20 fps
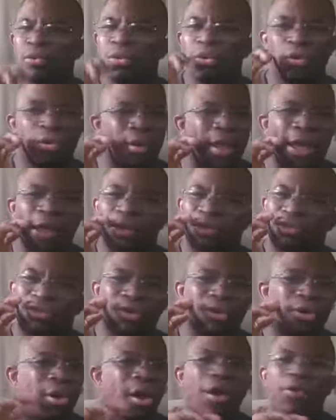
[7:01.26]
like
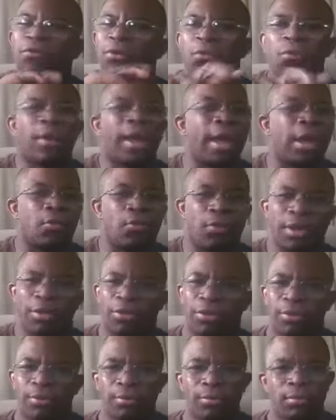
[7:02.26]
took off and ran with.
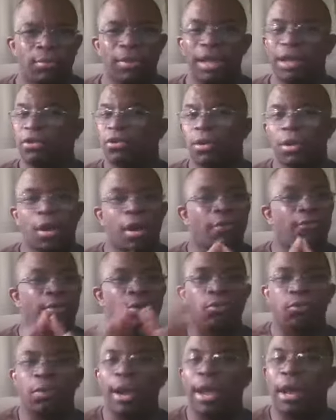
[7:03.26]
They took off
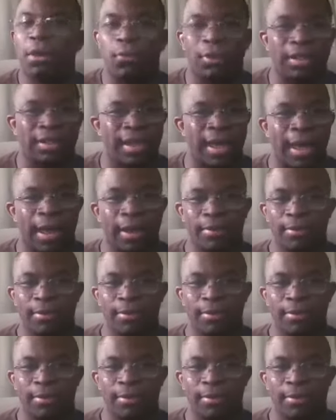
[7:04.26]
and ran with that.